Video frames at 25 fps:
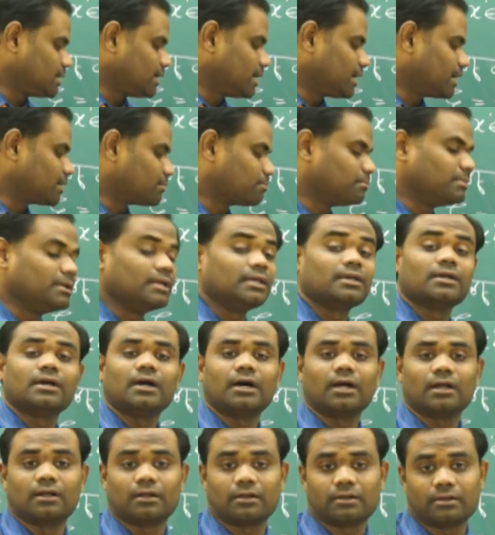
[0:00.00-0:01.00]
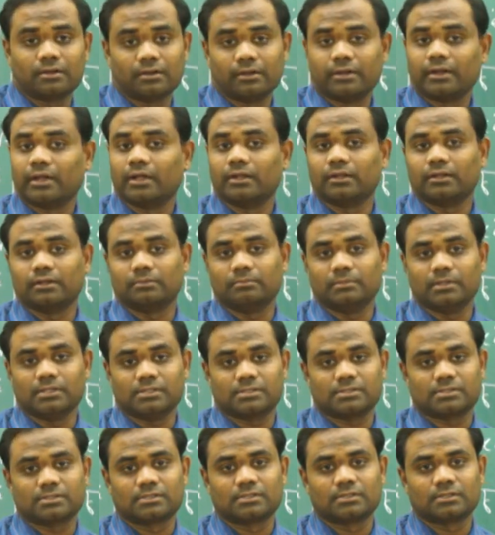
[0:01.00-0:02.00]
A and B are real
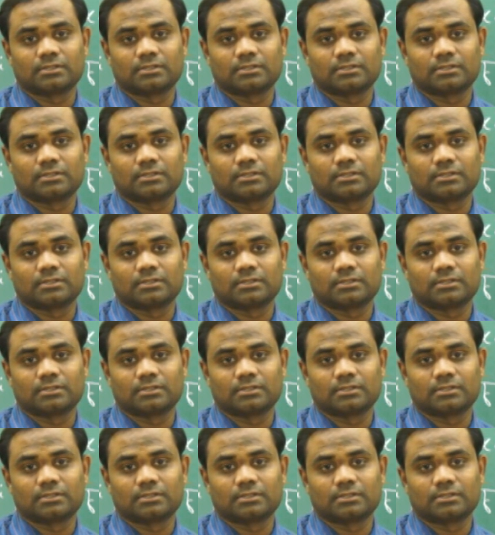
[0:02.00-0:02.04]
numbers.